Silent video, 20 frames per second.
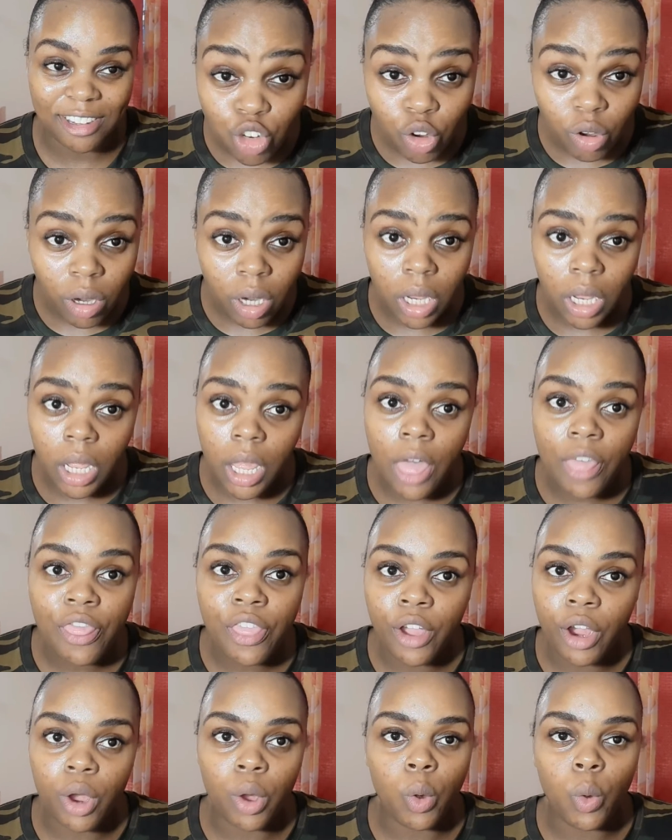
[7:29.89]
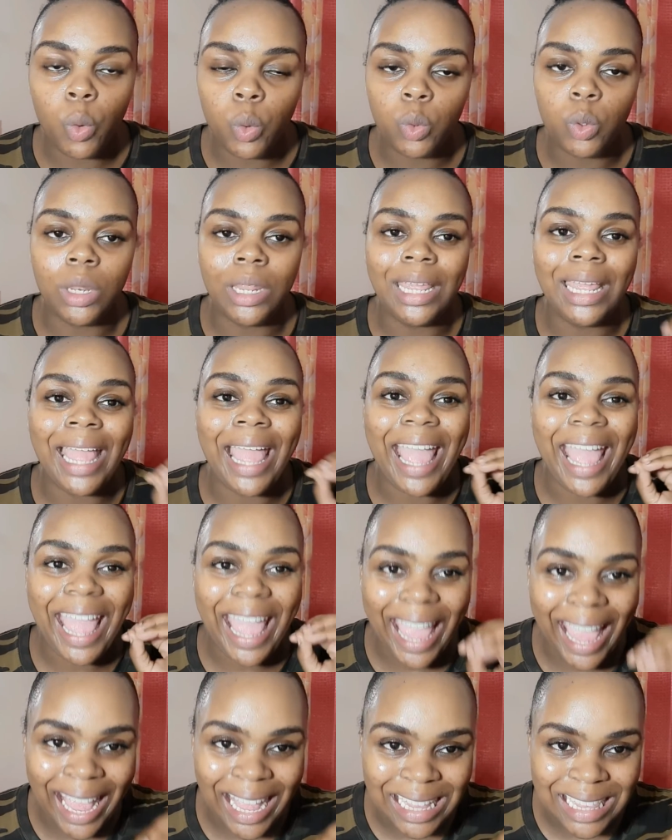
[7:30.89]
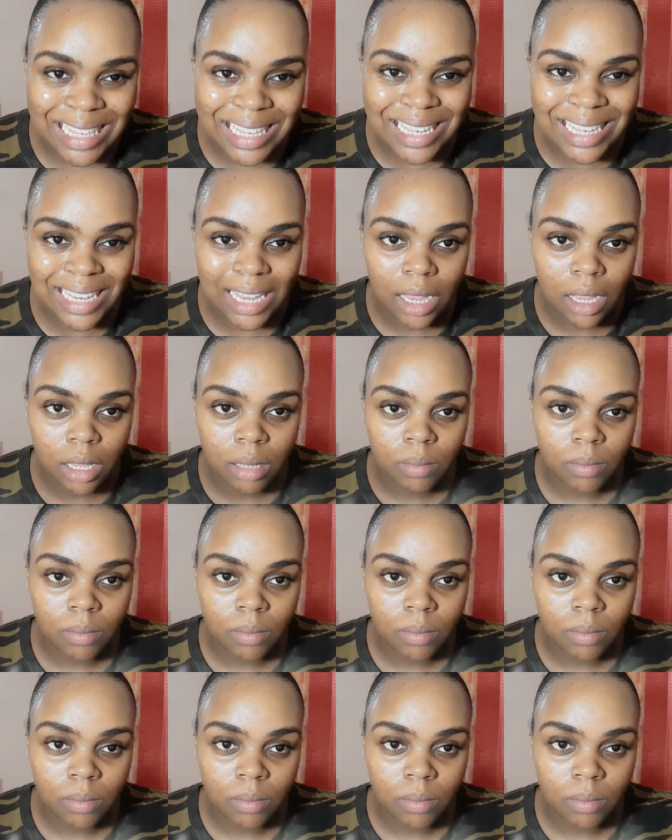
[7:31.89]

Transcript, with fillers: Truly, there are only eight